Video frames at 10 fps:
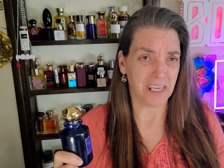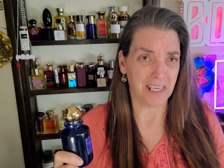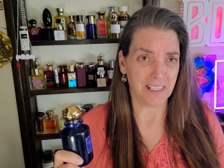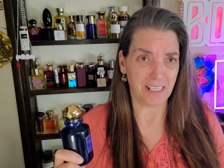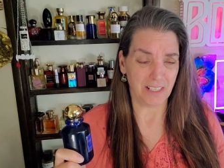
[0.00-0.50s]

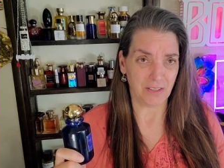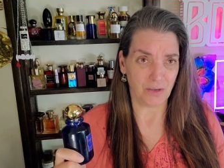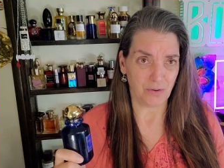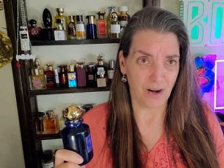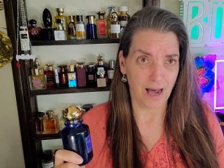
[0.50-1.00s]
candy
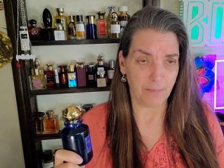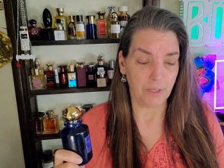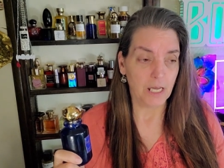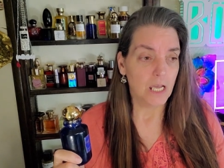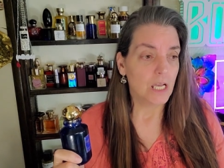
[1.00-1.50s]

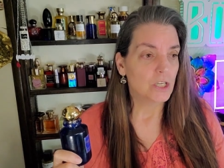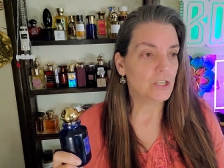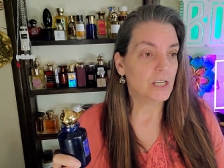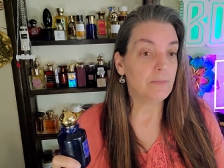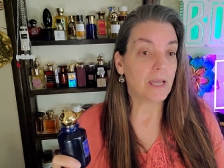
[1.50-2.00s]
crap.
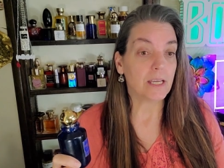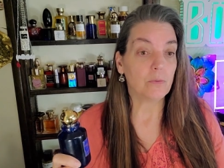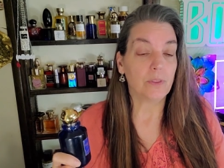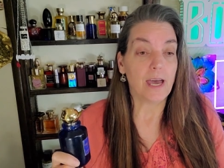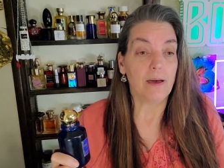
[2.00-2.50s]
She'd make
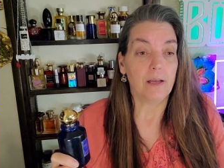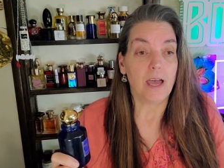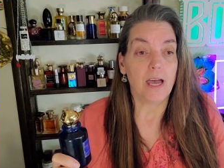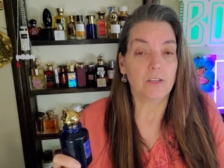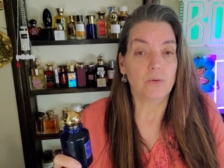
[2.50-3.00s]
it without
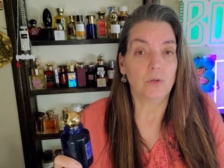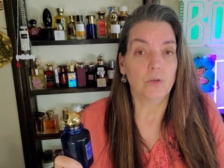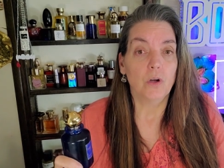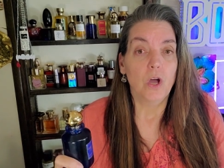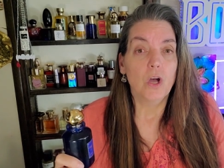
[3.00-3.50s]

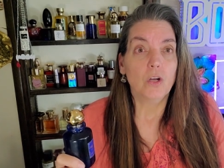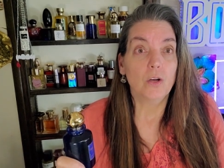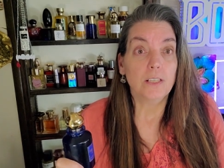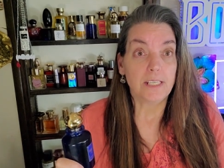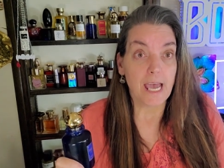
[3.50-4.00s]
actual
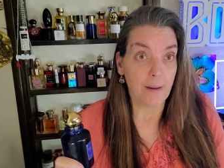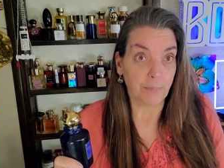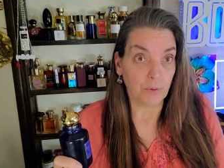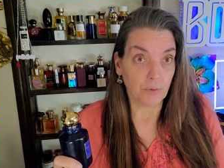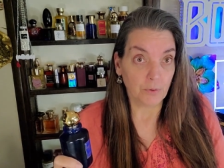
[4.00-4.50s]
cooked
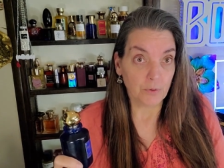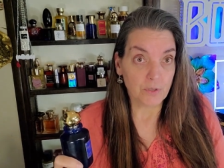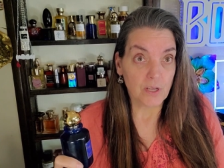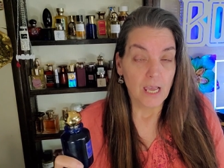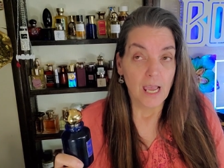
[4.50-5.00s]

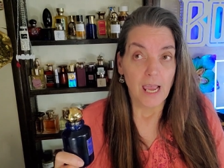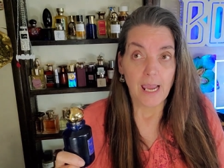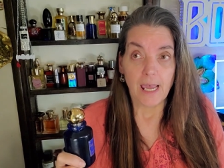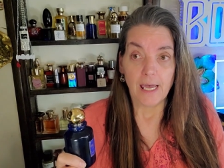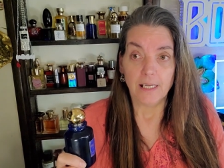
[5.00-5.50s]
apples
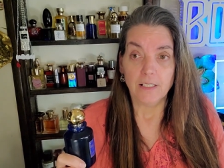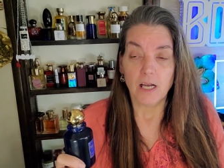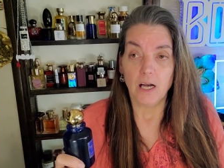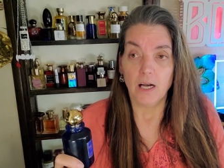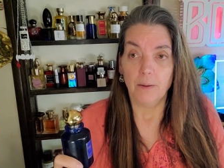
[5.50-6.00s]

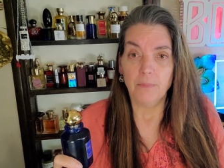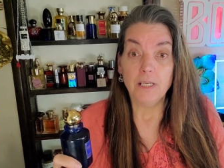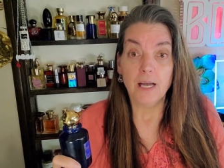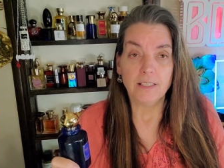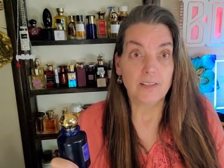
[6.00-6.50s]
and um,
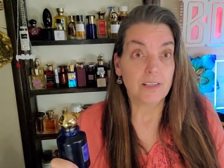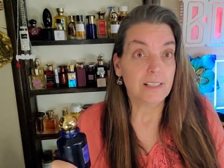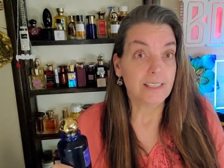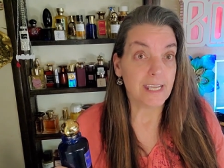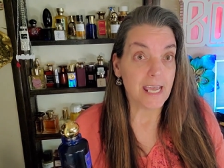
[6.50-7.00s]
nuts
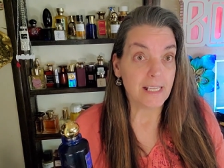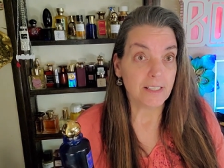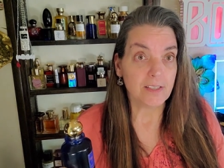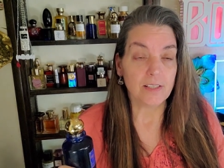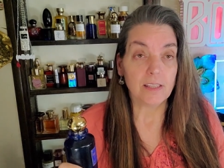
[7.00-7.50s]
and
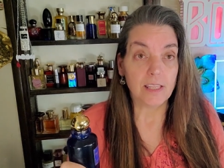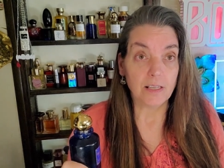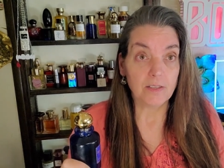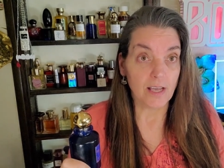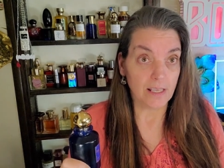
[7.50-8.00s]
dates and
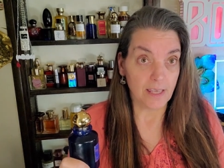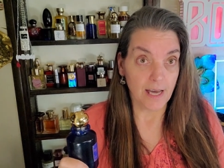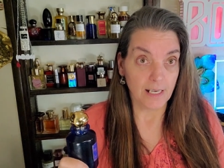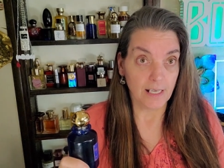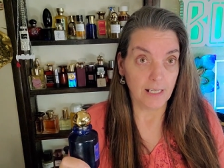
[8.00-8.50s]
things like
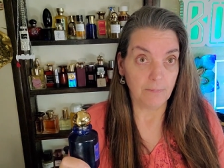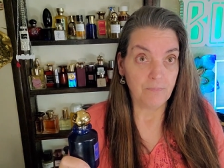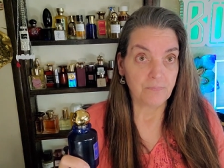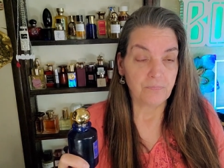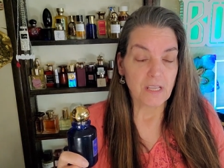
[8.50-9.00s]
that in it.
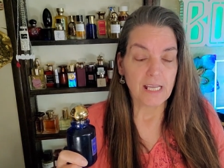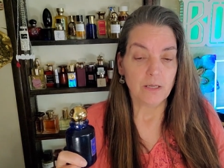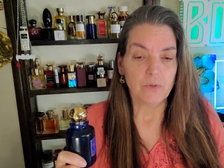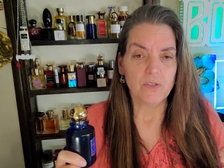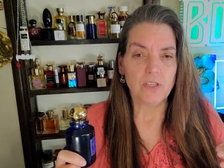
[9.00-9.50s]

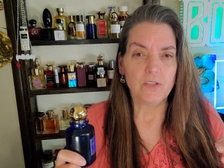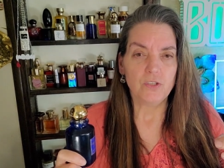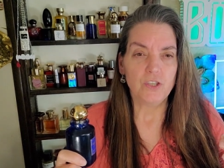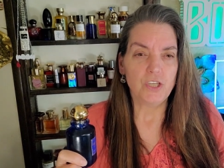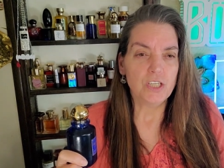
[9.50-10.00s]
And it was
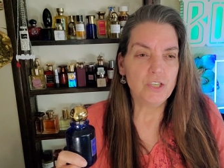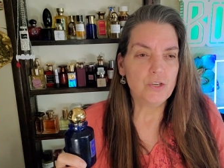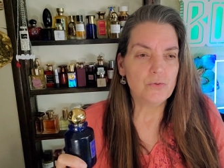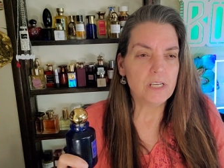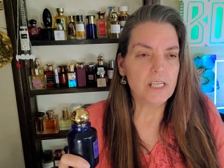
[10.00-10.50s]
this
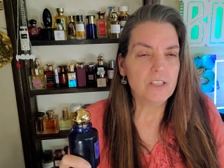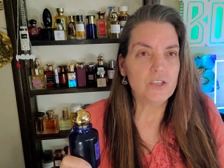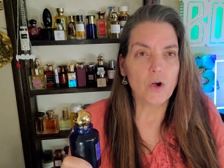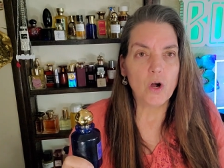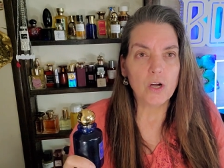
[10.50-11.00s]
gingery,
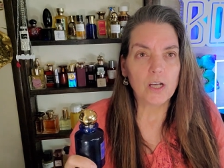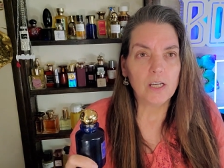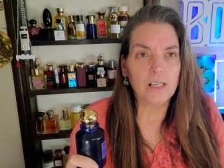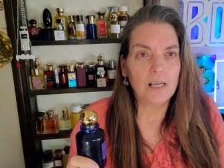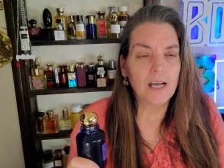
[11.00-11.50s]

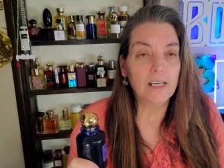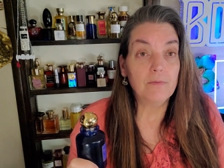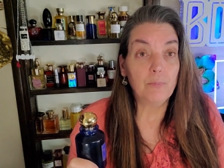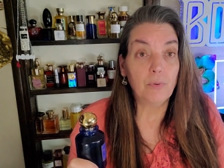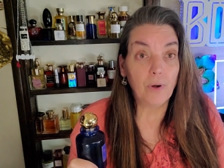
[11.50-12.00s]
dark kind
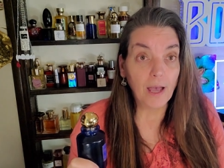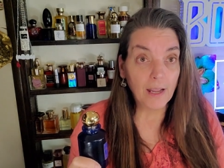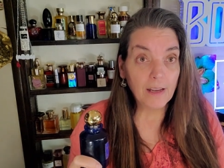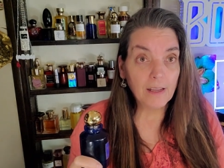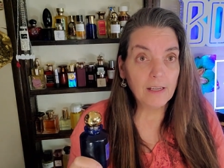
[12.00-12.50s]
of
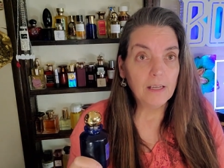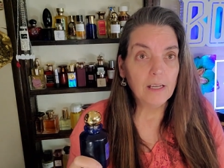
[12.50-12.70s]
bread.